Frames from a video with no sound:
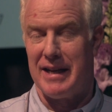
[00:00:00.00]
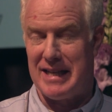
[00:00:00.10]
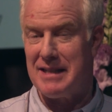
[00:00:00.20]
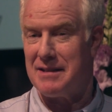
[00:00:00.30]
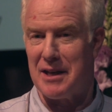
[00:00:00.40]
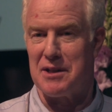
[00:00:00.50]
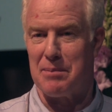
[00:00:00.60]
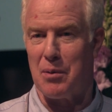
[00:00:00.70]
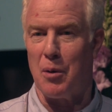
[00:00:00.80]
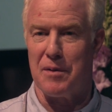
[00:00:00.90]
it is, and it's
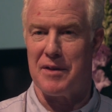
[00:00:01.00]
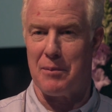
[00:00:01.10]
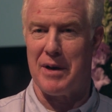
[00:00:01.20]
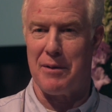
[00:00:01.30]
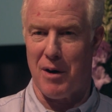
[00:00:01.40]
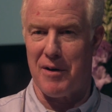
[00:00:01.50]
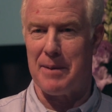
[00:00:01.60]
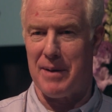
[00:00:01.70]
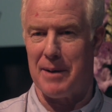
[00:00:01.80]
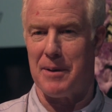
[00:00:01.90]
important that we
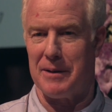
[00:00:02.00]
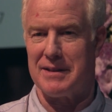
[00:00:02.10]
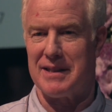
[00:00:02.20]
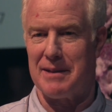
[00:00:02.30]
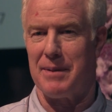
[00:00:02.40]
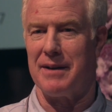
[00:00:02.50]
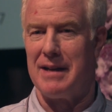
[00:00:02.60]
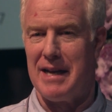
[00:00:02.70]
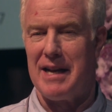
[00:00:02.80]
worry about policy, but